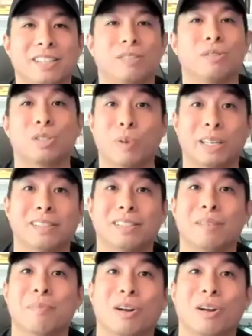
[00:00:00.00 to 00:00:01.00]
So it's great to
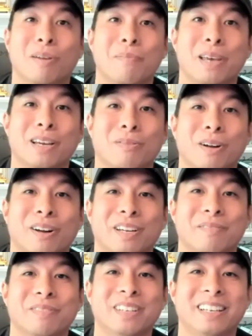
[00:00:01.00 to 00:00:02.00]
see Monterey Bay
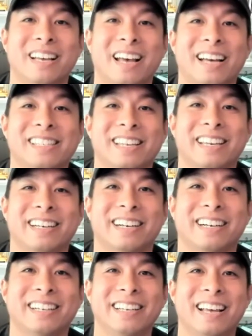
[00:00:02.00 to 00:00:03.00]
Aquarium as a